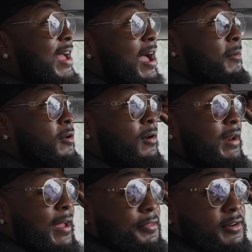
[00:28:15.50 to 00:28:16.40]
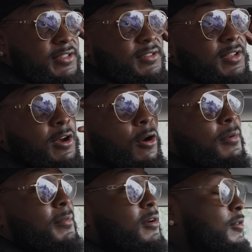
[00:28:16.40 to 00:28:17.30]
guy we're going after is Dakota
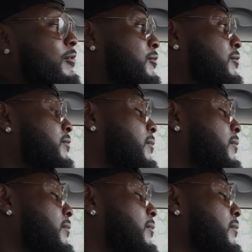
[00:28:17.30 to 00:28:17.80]
McCoon.